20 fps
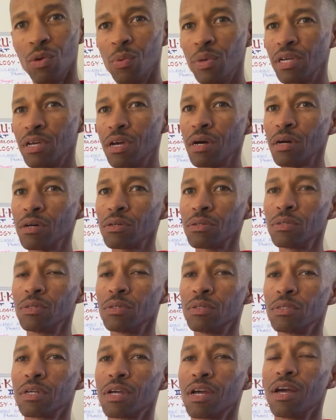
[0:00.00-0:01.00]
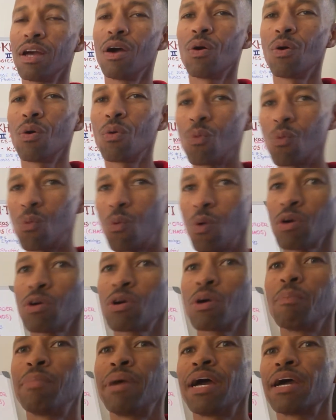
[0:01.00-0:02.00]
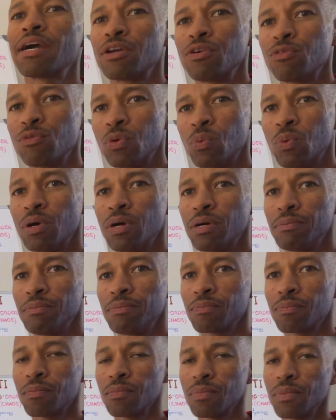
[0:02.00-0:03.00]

we go. Welcome back, everyone.